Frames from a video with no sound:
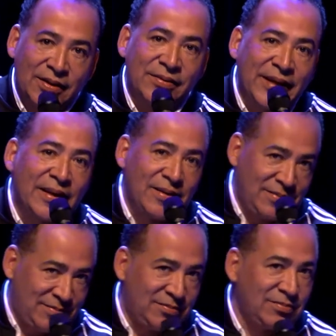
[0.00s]
that
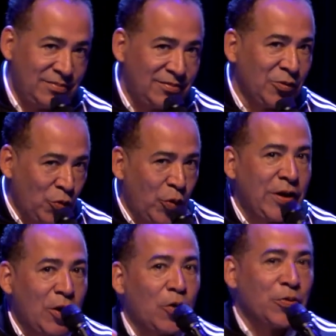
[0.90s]

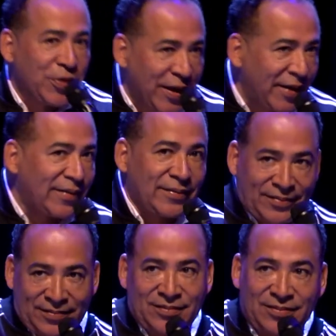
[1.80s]
we don't think,
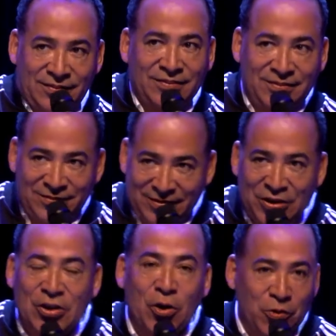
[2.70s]

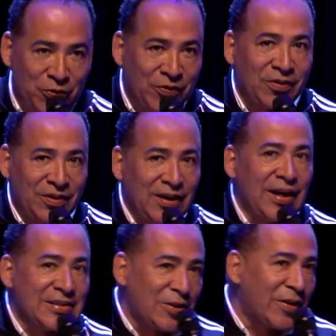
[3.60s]
you know,
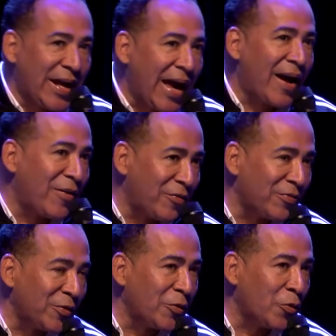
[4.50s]
is going to
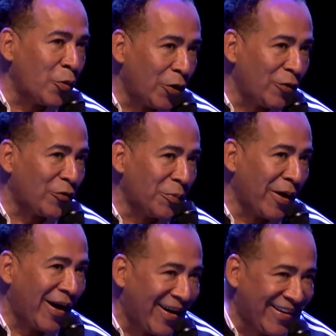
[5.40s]
have the word from
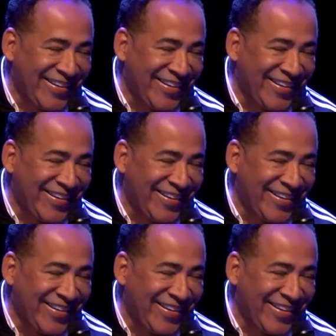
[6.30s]
God.